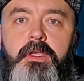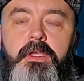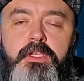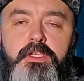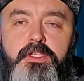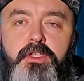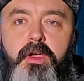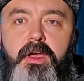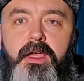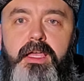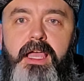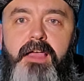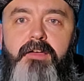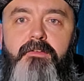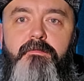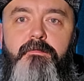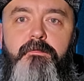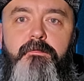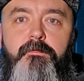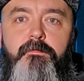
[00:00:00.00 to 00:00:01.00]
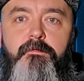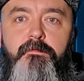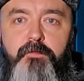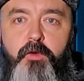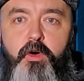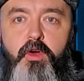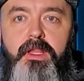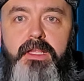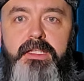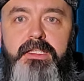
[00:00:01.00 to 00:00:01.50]
So I have
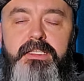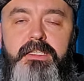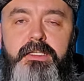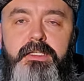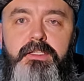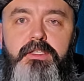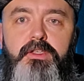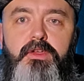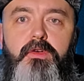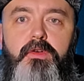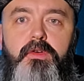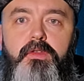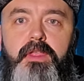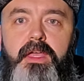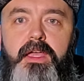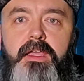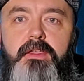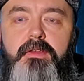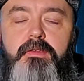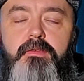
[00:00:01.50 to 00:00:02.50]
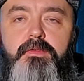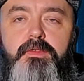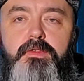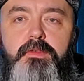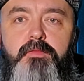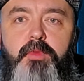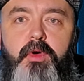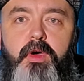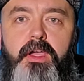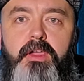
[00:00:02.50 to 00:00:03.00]
4 lenses in total that I use,
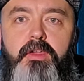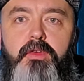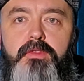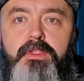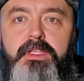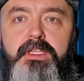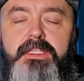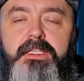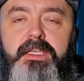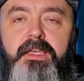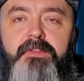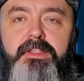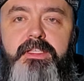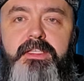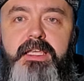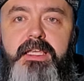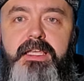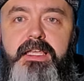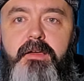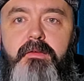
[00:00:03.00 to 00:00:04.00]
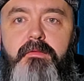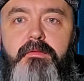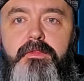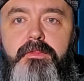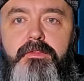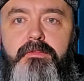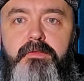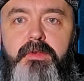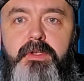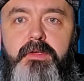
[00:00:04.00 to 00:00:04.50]
but I only ever take out
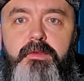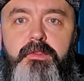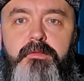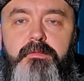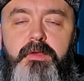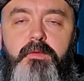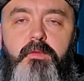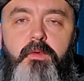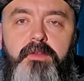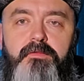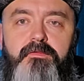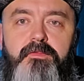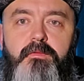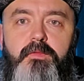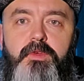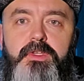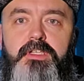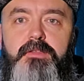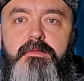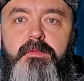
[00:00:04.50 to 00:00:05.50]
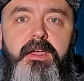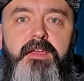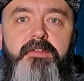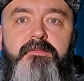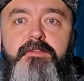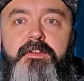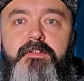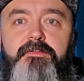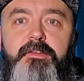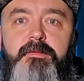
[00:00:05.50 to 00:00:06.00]
3 with me. One of them, which is my
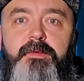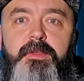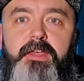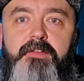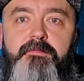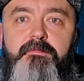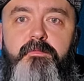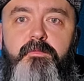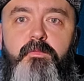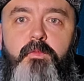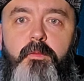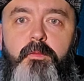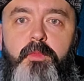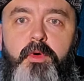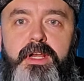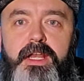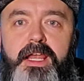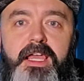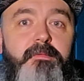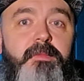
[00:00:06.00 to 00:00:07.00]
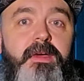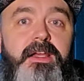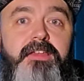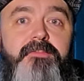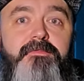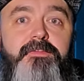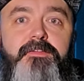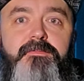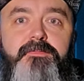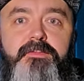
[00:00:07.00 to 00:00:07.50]
50mm f1.8, my
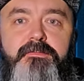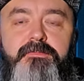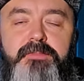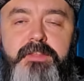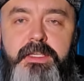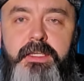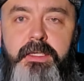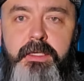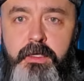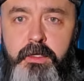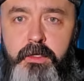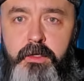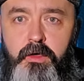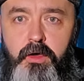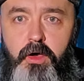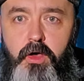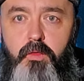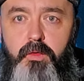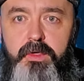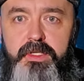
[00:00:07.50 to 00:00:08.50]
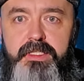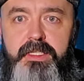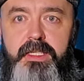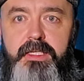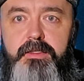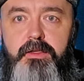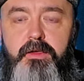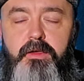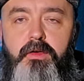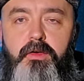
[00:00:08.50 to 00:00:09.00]
nifty 50, always stays
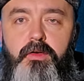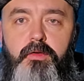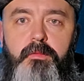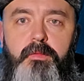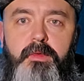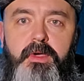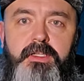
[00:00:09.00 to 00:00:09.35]
at home.